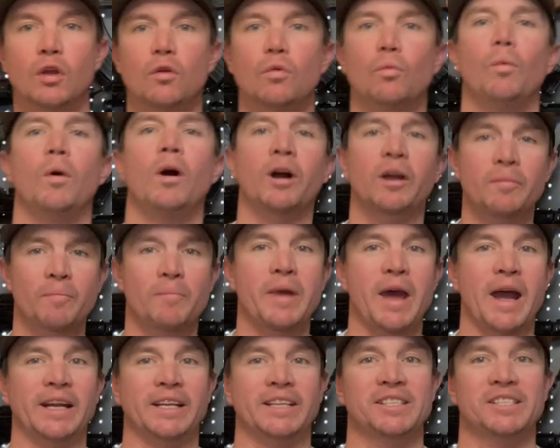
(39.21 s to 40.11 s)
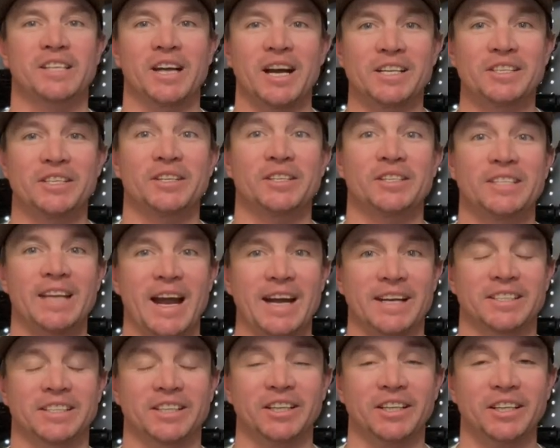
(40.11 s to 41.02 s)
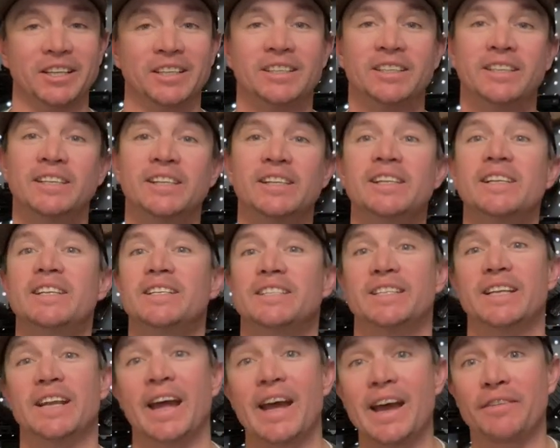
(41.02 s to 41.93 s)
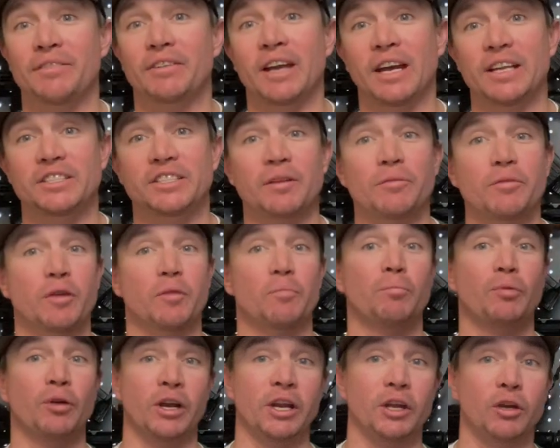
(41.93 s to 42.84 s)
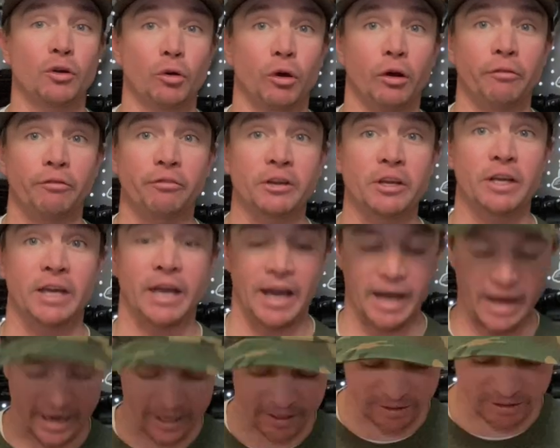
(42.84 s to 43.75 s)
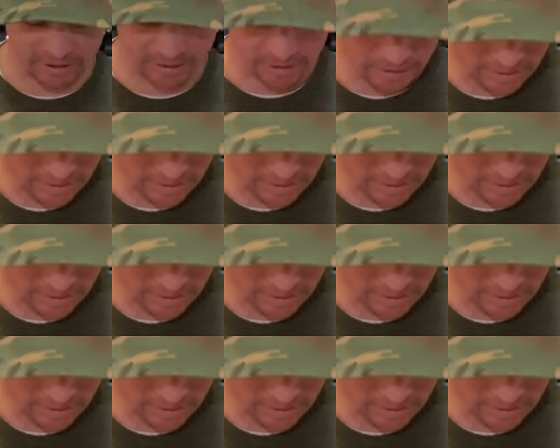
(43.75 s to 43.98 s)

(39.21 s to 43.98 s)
Welcome back to Sawtooth Tactical. Today I've got something pretty cool for you guys.